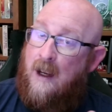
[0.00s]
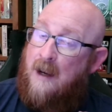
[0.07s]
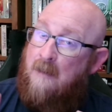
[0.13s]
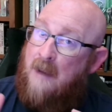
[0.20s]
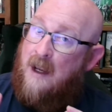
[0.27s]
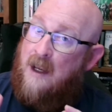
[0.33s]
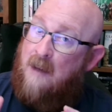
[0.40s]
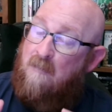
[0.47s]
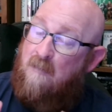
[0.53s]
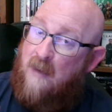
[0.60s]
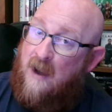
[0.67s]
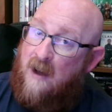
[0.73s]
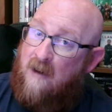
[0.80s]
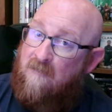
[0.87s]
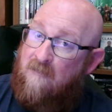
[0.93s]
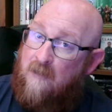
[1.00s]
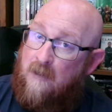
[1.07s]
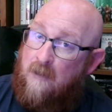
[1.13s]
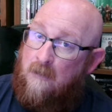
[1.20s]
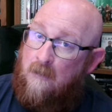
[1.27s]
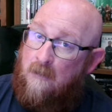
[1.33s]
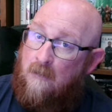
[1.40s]
and make it better for
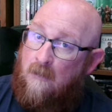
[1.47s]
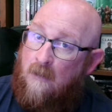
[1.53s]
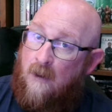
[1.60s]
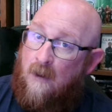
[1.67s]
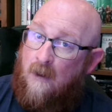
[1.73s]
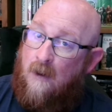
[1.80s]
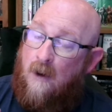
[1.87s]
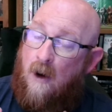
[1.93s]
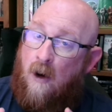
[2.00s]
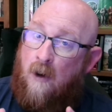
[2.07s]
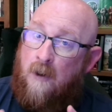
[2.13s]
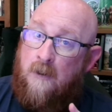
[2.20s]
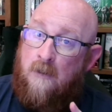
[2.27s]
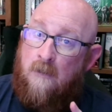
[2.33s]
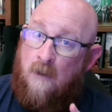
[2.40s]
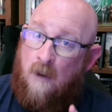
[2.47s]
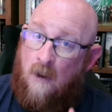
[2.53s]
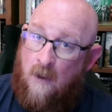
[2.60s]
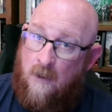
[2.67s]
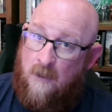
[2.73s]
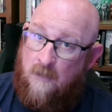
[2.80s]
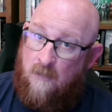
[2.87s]
you on your
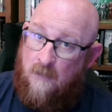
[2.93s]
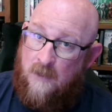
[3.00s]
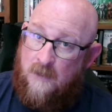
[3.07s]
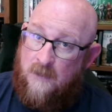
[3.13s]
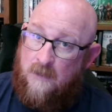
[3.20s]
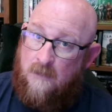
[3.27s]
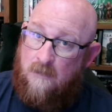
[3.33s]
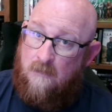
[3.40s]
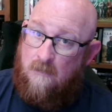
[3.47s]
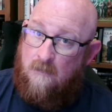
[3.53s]
hunt mission.